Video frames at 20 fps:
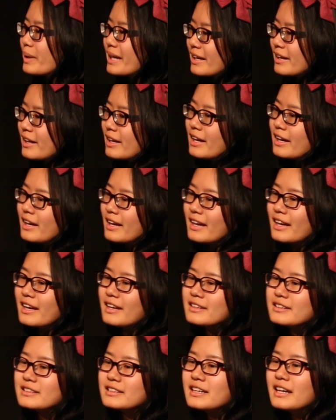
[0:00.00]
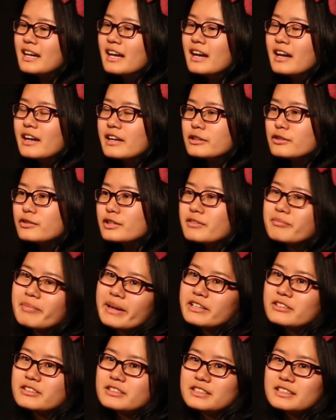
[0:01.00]
way. And
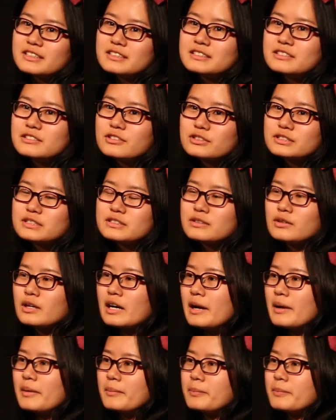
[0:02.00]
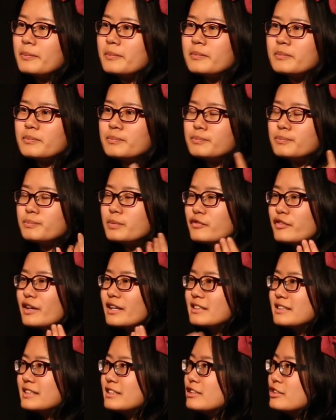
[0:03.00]
back on this, those are
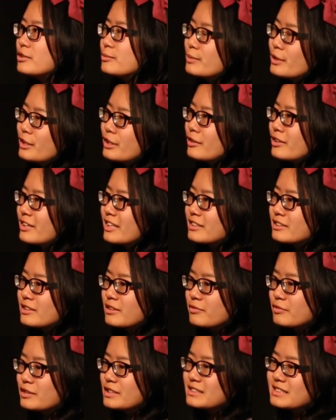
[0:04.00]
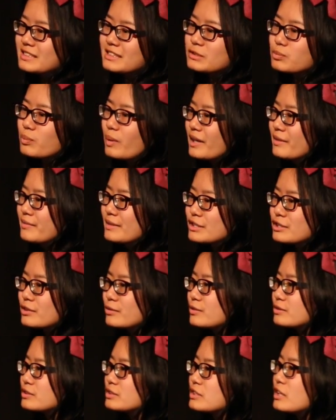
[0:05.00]
perfectly enumerating the reasons why we
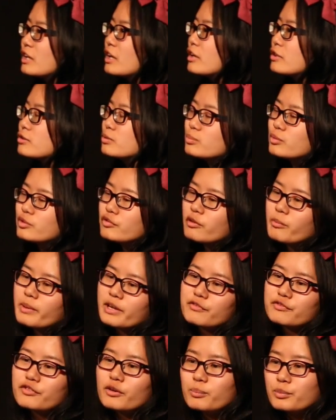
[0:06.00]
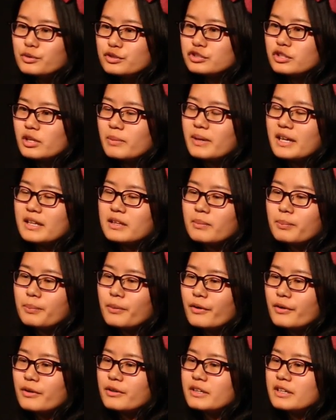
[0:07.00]
chose to move away from Bootstrap at that
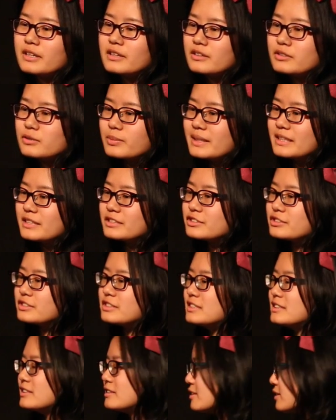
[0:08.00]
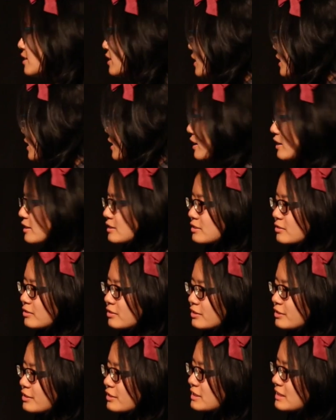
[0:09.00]
point in 2013.
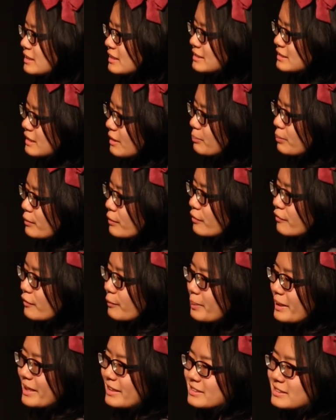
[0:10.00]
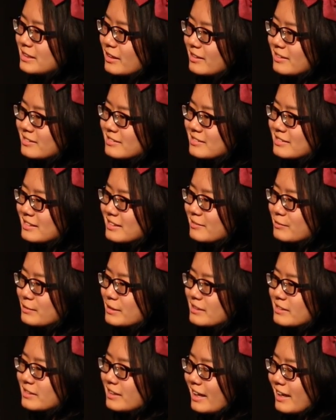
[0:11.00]
So here's an example of a page that
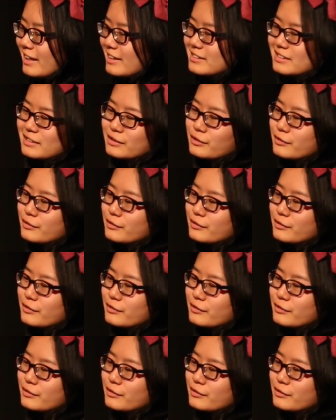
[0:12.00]
we had, the